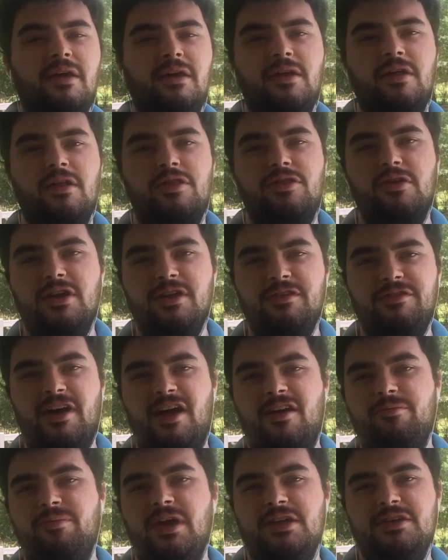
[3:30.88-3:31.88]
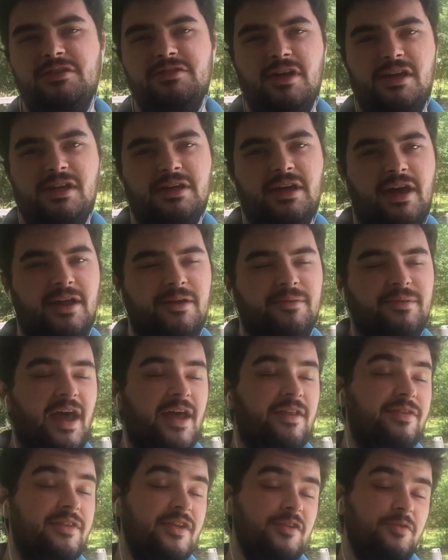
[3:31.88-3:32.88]
35-page study guide.
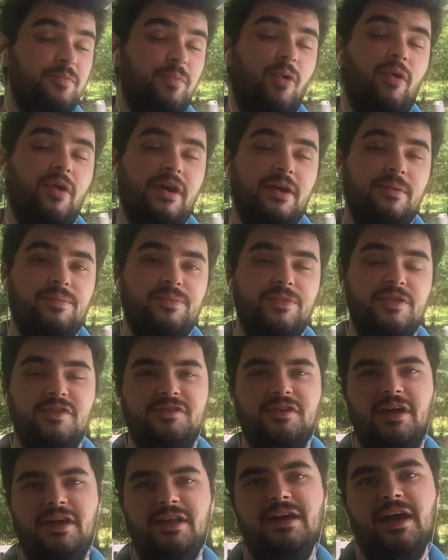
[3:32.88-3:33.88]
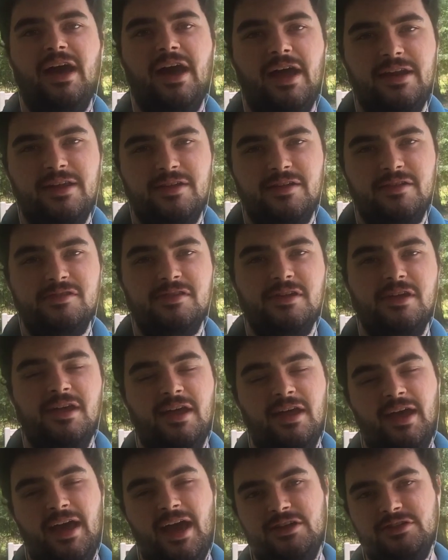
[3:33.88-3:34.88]
At this point, the study guide is
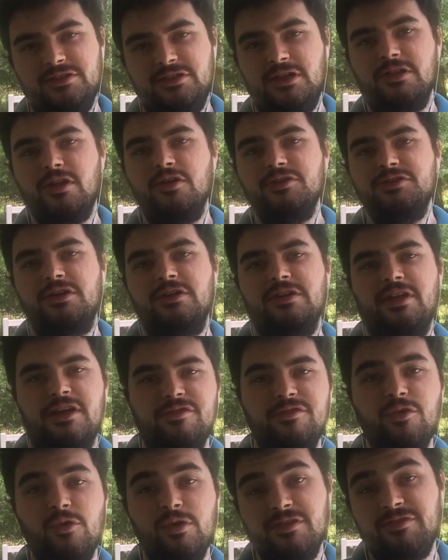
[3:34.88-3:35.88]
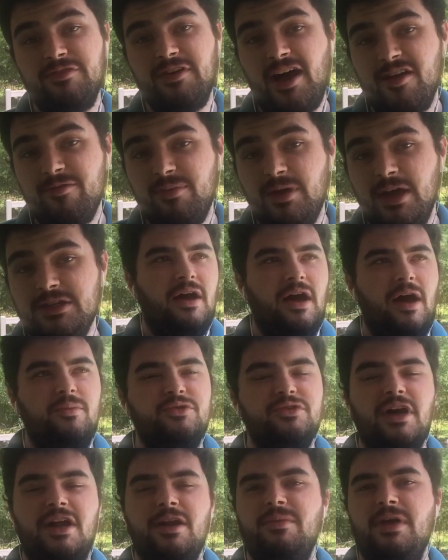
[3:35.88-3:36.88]
actually closer to like 45 pages. I'm
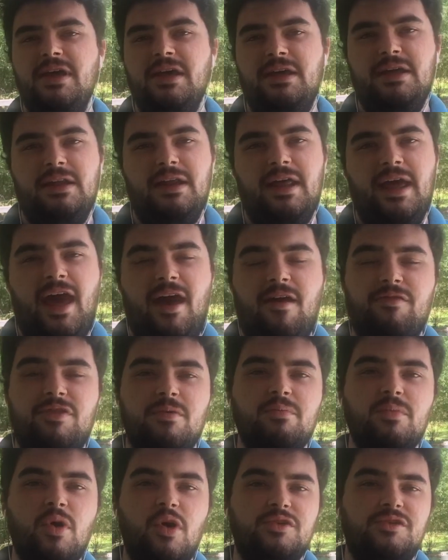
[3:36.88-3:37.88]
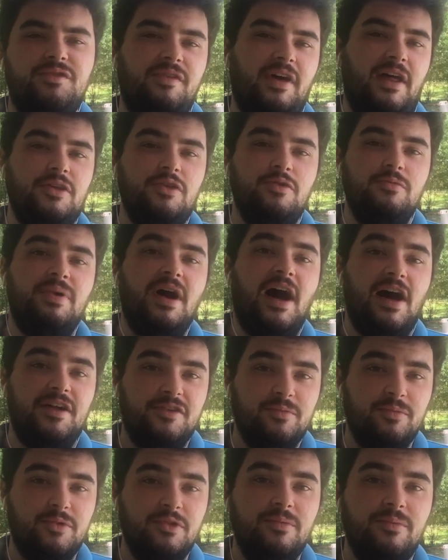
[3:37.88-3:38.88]
trying to make it have the most value
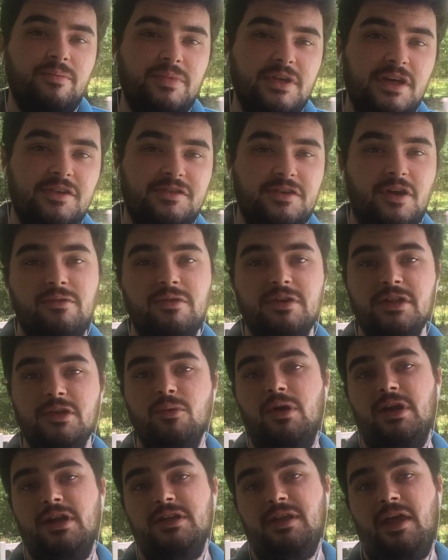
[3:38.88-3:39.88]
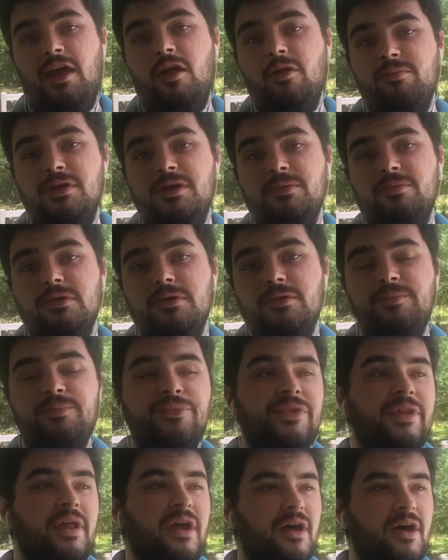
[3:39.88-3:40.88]
possible because I really want it to help people.
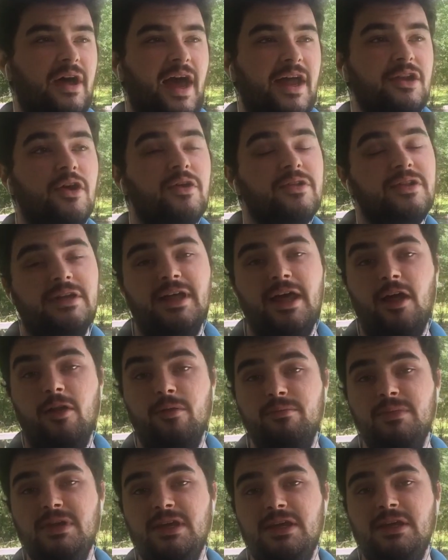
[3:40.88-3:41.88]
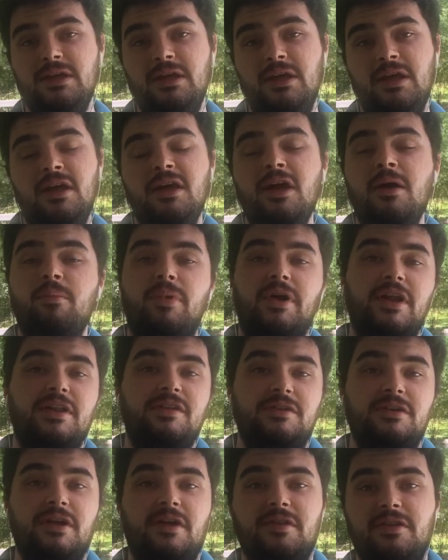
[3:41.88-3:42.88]
I know that it helped me, but
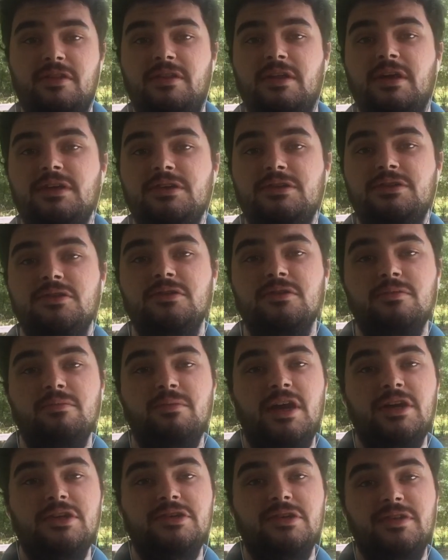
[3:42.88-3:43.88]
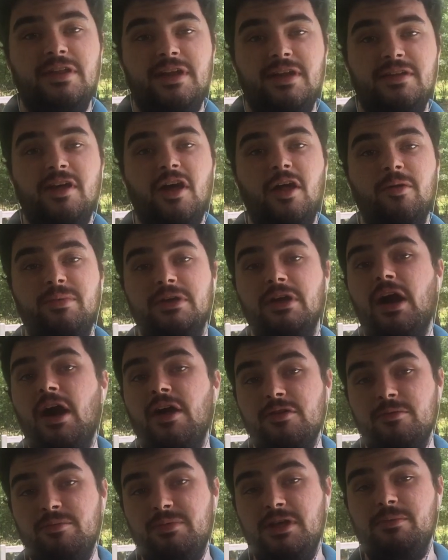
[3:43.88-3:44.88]
it's another thing to make sure that it's helping
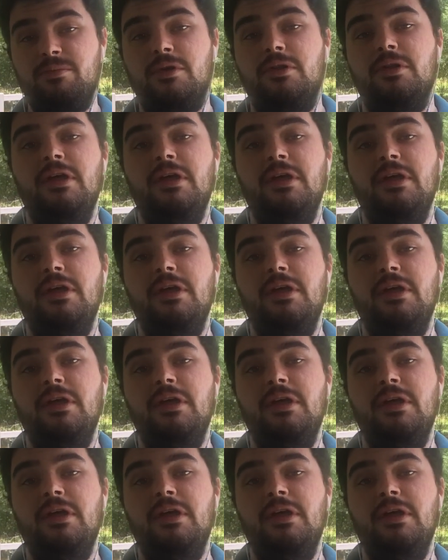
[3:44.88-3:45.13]
other people